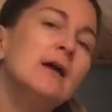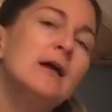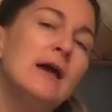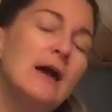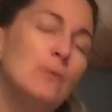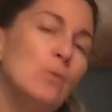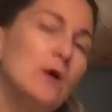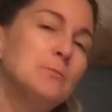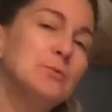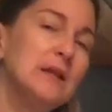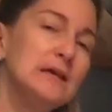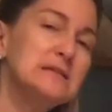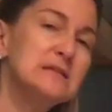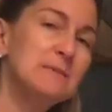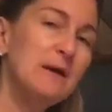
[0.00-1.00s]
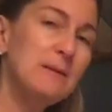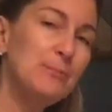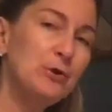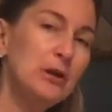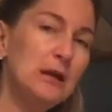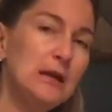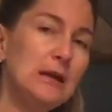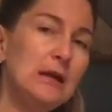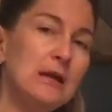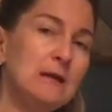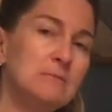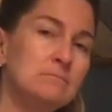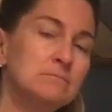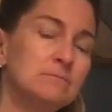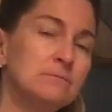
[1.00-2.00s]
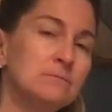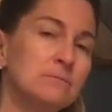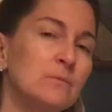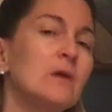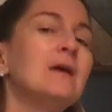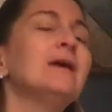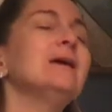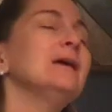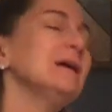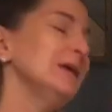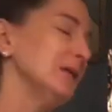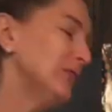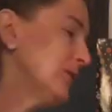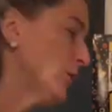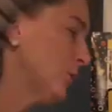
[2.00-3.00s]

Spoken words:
And what place am I putting it in? In the